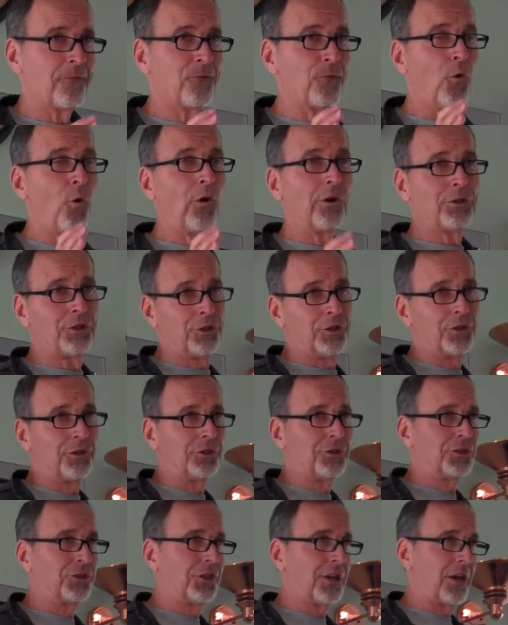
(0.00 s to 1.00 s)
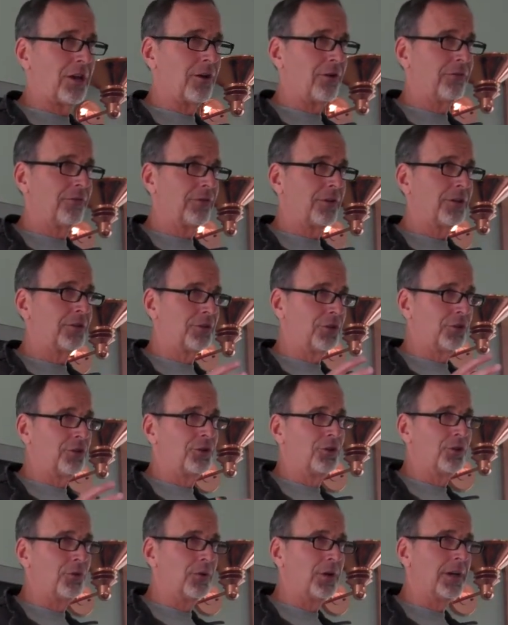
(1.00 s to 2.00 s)
Force yourself to
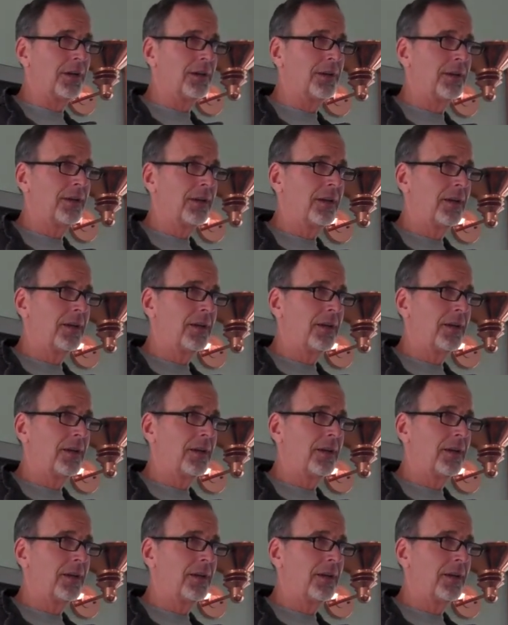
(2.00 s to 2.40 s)
do it.